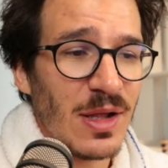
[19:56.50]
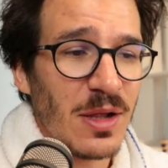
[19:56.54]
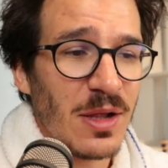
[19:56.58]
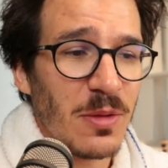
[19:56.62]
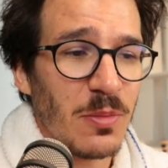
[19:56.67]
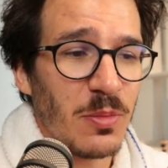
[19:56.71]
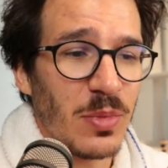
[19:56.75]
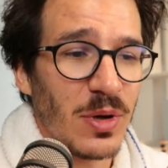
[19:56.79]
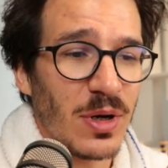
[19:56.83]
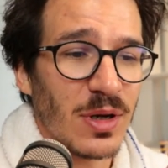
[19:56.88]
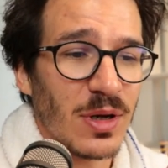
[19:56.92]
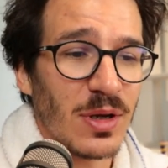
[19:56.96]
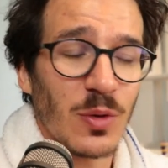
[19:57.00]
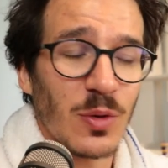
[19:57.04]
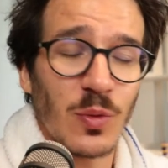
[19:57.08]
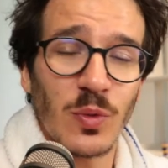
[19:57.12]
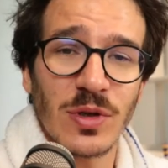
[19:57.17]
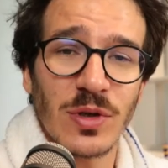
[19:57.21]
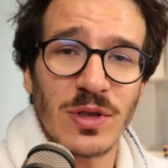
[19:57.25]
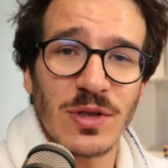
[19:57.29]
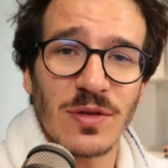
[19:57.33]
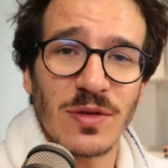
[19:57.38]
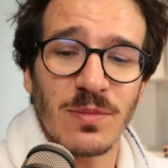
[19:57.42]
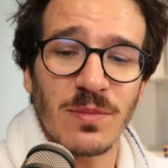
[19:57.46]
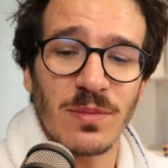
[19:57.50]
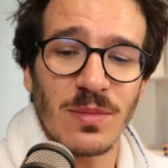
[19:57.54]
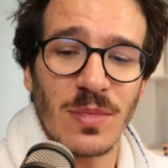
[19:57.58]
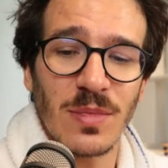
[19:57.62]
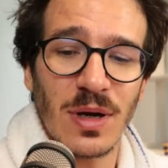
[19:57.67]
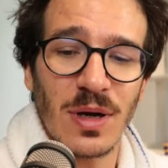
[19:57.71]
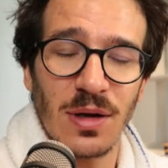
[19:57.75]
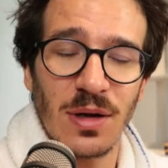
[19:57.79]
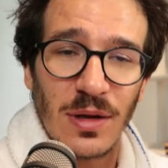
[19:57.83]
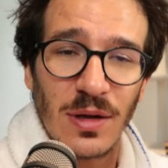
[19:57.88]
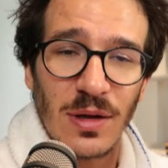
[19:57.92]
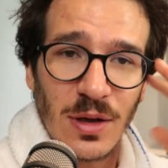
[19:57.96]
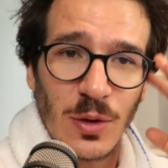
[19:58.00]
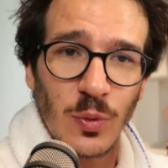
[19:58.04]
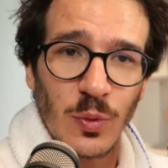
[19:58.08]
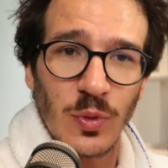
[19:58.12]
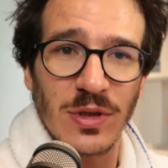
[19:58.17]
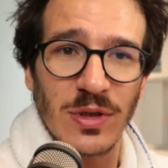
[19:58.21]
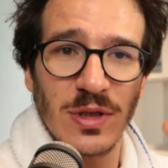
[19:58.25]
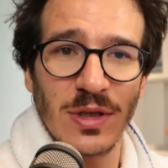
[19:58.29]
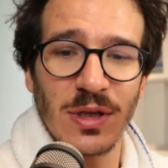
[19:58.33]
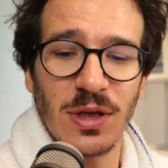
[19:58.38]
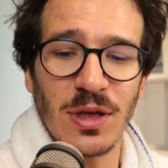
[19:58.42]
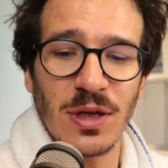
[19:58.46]
but it was a it was
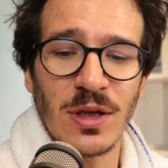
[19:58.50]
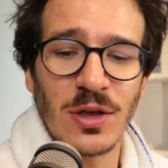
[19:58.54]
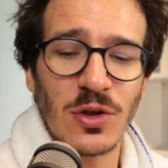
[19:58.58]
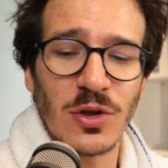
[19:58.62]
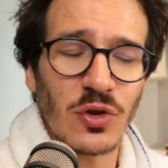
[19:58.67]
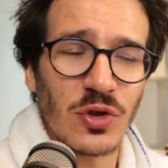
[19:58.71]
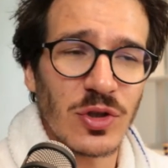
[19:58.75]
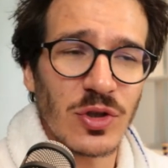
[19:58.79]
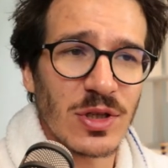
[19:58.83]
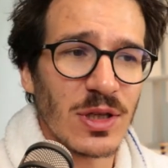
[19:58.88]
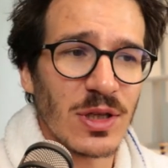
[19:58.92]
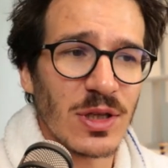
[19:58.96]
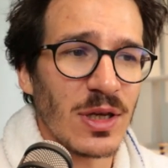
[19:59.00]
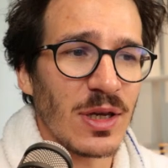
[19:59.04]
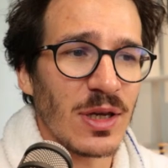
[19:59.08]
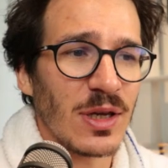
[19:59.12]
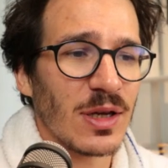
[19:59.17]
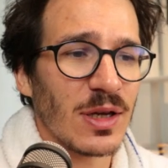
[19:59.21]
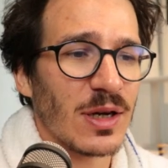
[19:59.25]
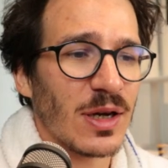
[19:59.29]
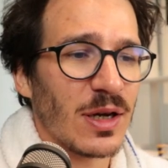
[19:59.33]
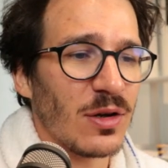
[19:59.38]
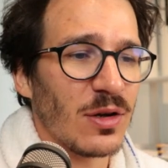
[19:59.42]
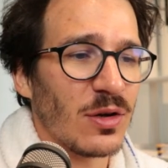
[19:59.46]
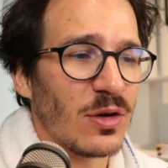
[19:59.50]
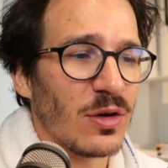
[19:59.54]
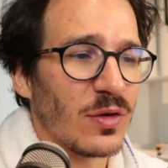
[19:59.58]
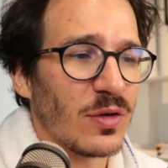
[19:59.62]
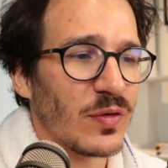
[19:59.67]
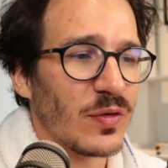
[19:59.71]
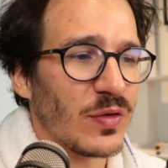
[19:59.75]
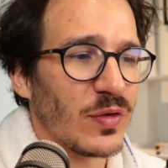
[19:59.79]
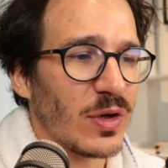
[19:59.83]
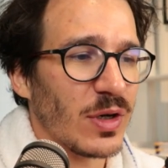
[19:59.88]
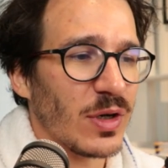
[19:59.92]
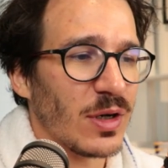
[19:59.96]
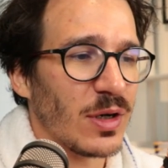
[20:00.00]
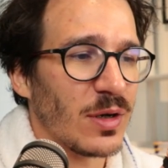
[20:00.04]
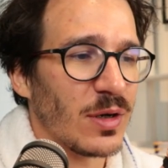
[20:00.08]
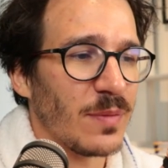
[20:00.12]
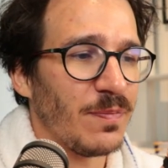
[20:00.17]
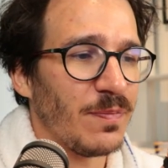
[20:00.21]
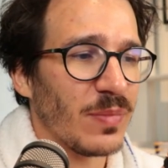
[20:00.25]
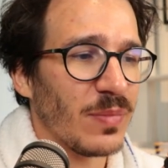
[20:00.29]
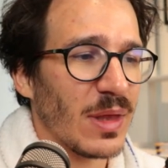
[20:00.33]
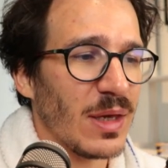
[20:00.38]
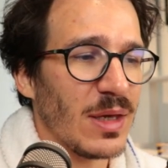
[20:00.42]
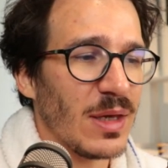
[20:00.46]
an interesting kind of um,
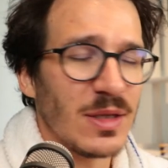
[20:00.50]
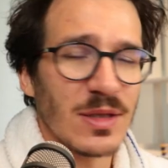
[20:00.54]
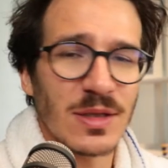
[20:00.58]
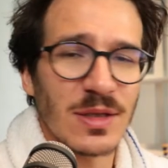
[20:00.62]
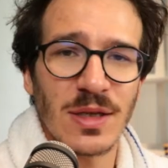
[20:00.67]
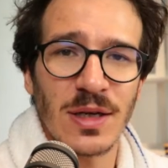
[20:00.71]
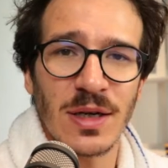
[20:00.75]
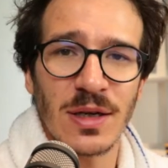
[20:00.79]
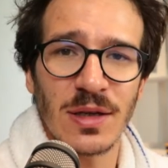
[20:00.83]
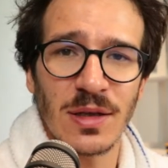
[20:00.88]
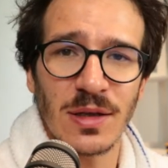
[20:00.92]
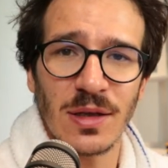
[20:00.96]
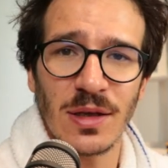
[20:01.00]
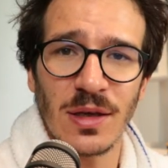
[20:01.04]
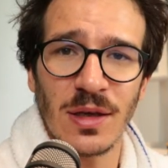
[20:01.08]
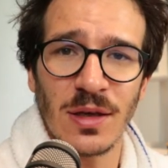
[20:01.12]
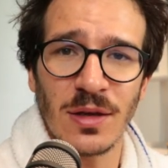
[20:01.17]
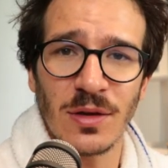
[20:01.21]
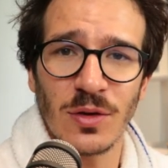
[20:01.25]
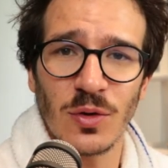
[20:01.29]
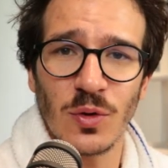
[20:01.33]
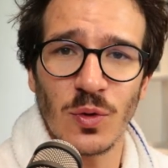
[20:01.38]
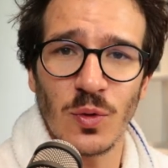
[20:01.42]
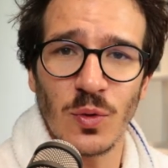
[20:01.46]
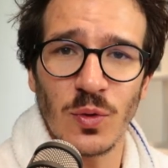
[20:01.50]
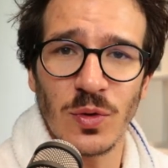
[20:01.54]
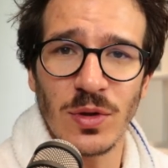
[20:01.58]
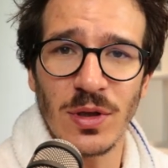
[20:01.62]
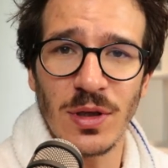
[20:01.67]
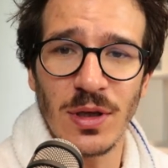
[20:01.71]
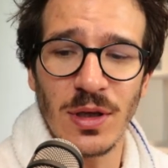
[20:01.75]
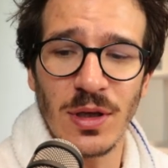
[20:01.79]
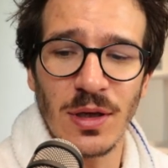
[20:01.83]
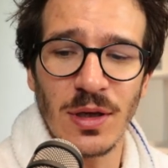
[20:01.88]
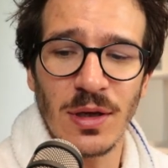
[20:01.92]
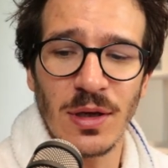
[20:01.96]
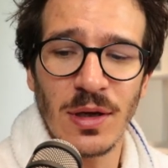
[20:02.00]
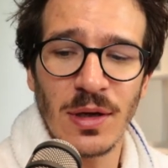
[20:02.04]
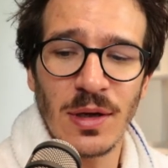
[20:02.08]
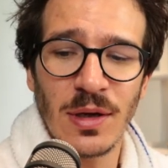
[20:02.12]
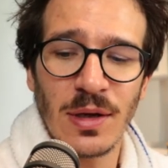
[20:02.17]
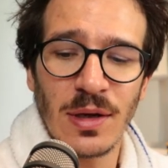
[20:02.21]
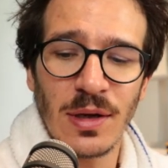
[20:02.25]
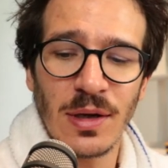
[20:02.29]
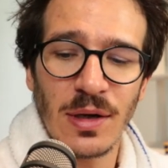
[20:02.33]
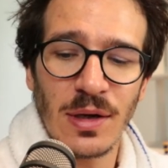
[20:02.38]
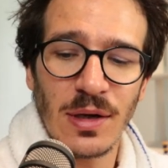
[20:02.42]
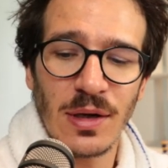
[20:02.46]
insight into the
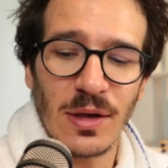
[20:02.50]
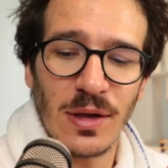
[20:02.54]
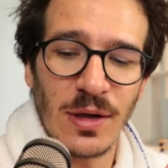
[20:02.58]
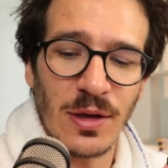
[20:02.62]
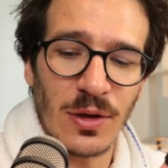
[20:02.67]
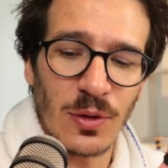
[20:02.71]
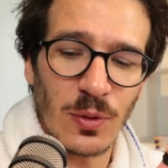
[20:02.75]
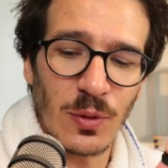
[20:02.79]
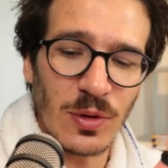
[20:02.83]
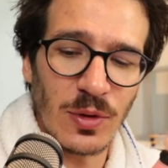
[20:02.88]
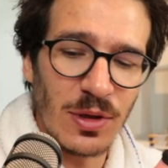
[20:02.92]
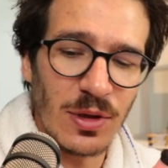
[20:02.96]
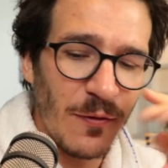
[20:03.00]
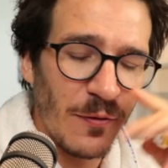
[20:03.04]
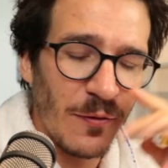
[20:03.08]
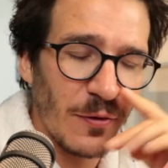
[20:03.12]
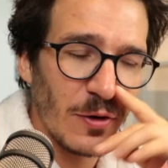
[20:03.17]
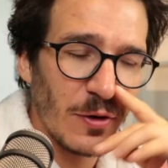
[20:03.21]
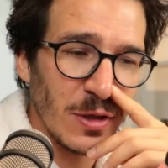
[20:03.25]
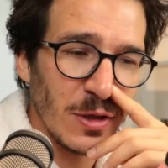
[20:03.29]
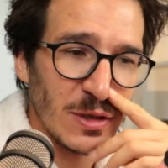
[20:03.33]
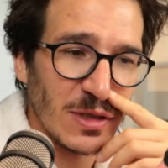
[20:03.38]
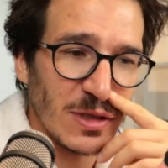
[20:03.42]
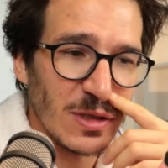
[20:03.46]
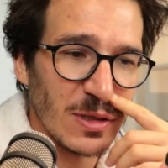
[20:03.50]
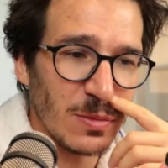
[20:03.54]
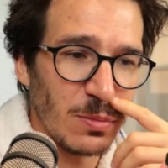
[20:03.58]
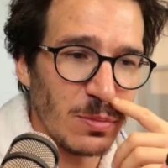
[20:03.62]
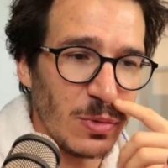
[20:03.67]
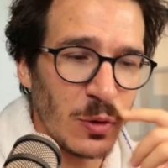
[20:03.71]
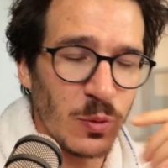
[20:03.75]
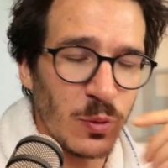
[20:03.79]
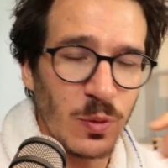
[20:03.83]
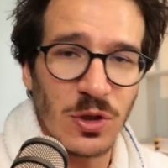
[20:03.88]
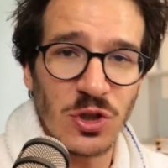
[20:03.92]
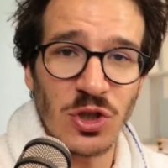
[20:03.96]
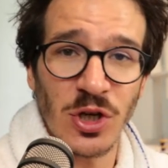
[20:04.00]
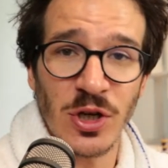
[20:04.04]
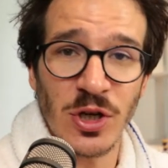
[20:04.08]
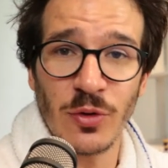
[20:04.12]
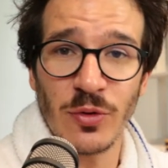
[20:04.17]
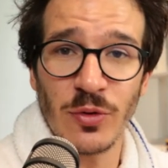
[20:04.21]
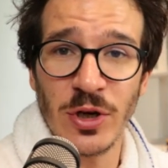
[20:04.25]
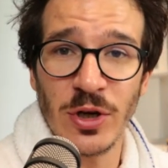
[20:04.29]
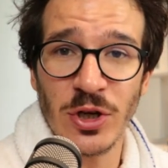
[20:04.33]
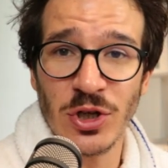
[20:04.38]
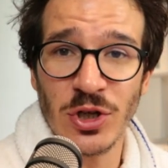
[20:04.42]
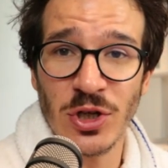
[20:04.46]
into differences between
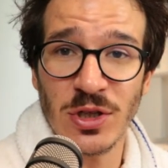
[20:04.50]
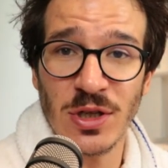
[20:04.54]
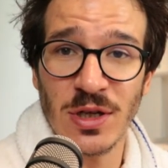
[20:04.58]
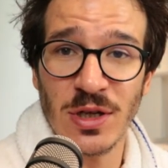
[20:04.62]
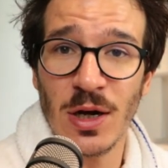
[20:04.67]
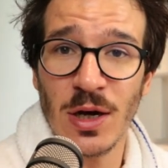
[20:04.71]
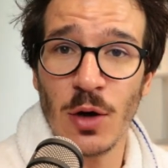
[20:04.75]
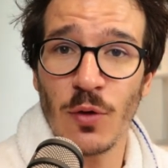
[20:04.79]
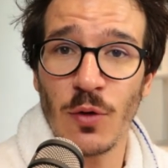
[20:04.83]
generations and how